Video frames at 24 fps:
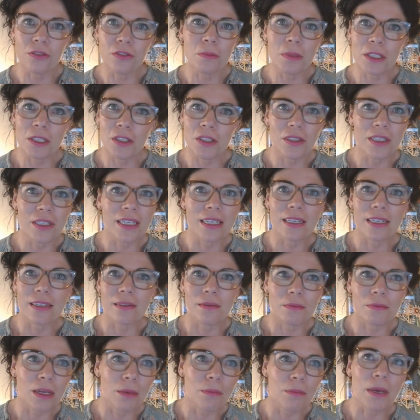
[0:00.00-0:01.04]
God forbid
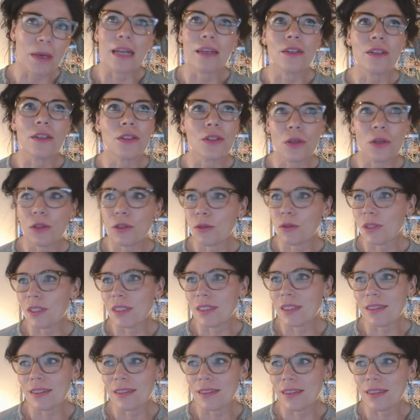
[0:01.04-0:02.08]
you need a
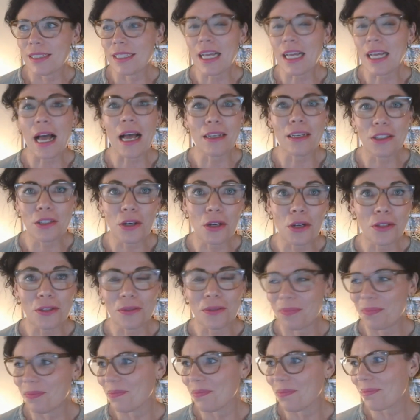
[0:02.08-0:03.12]
Panadol or a
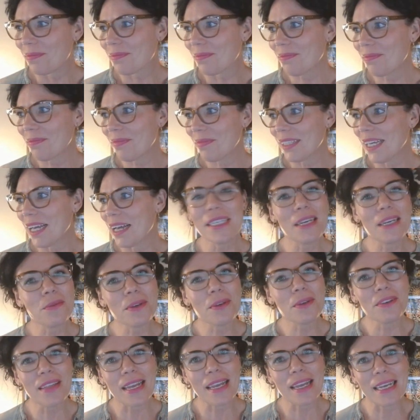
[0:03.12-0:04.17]
Tylenol to
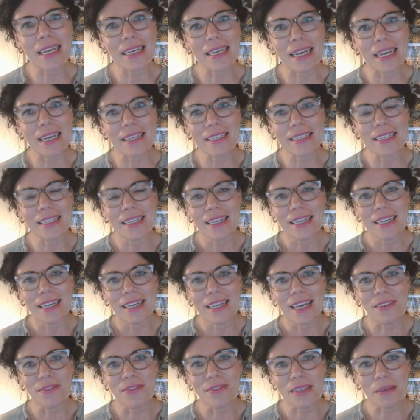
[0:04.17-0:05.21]
get rid of that headache.
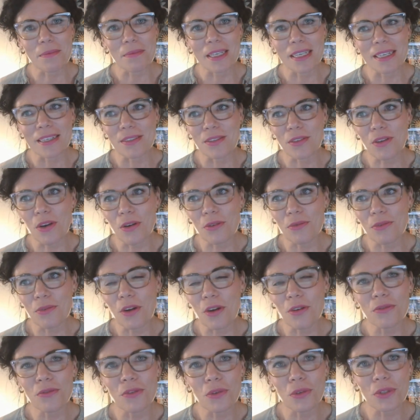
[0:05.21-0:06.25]
If something has gone
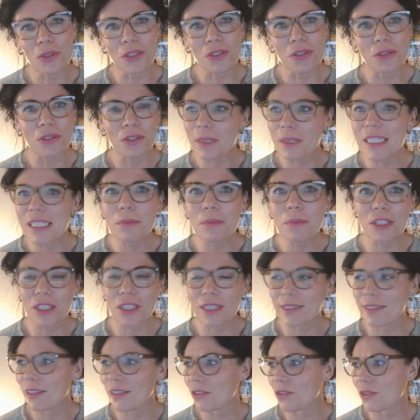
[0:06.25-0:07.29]
wrong for you, please be
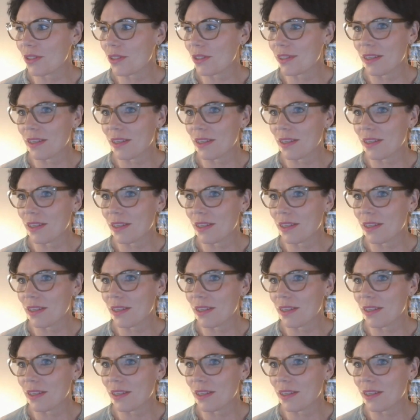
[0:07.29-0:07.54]
gentle on